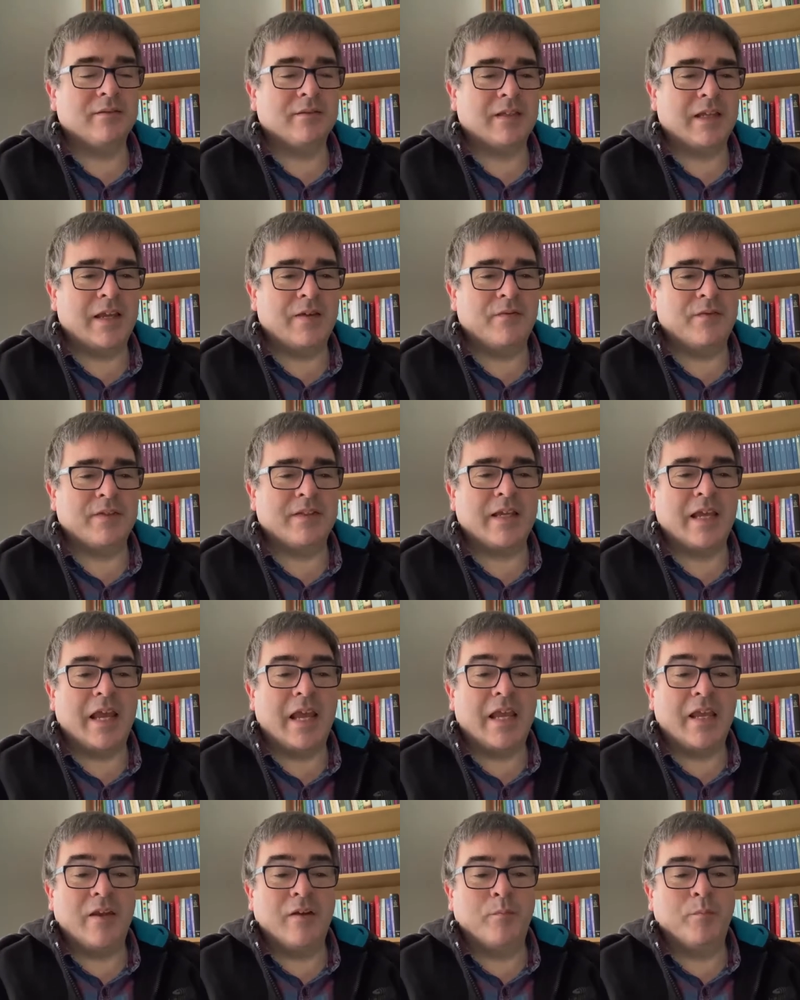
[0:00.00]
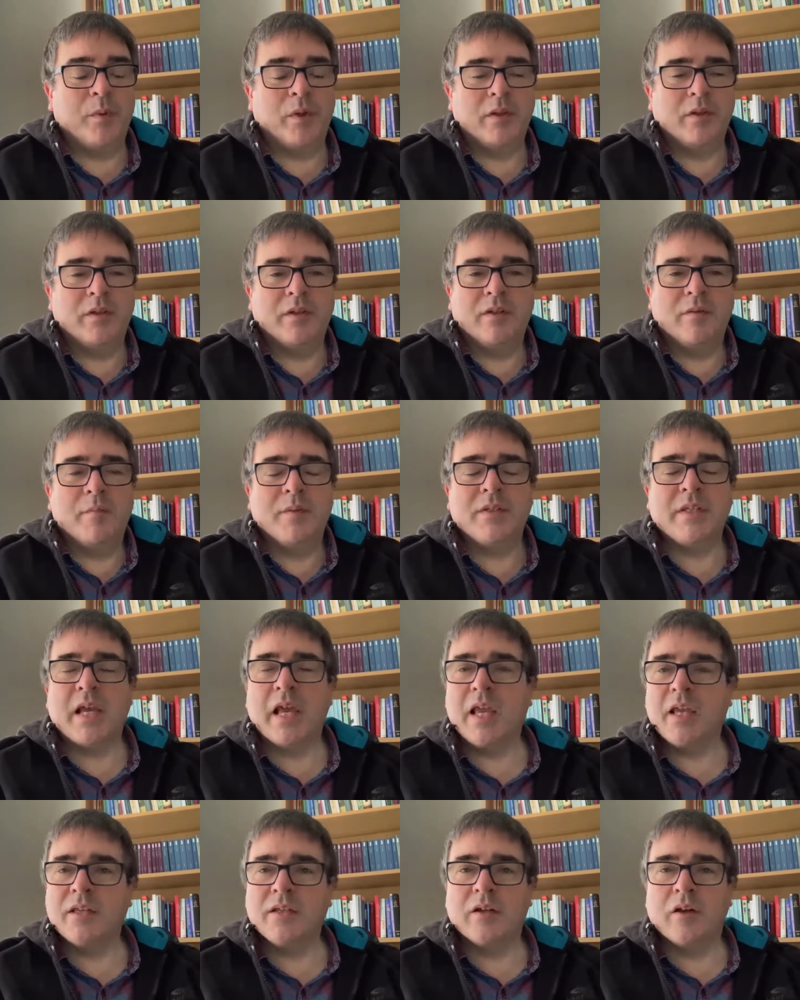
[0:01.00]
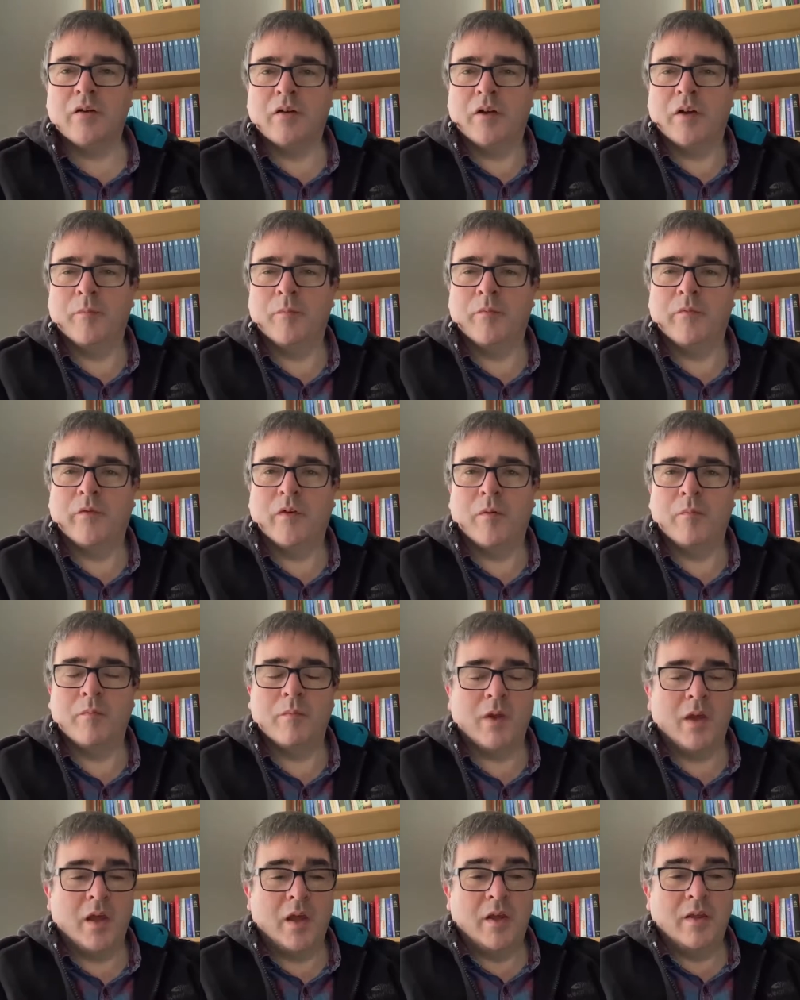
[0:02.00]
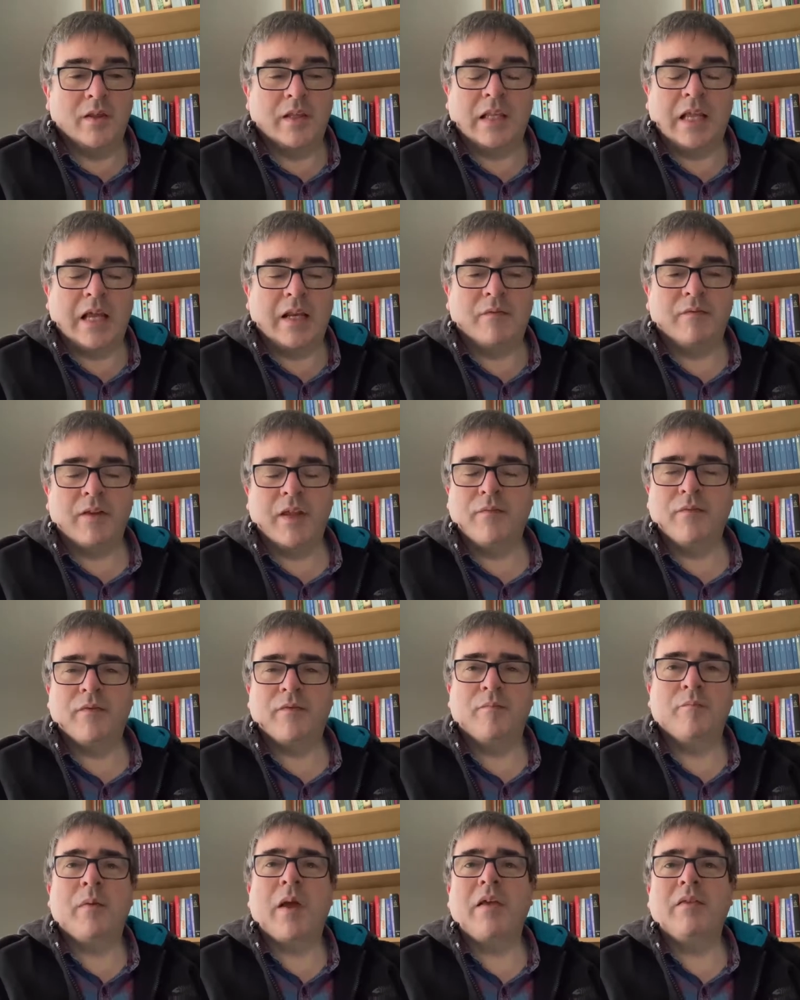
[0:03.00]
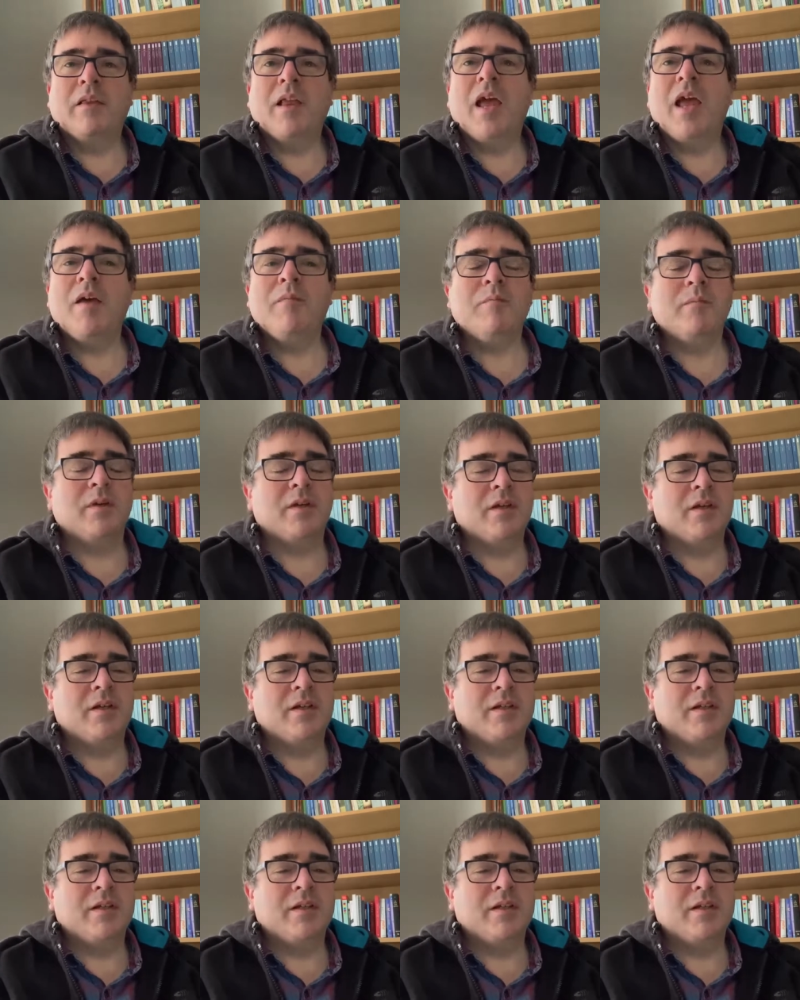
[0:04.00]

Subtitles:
They even say, "But the Messiah's going to come from the line of David from Bethlehem."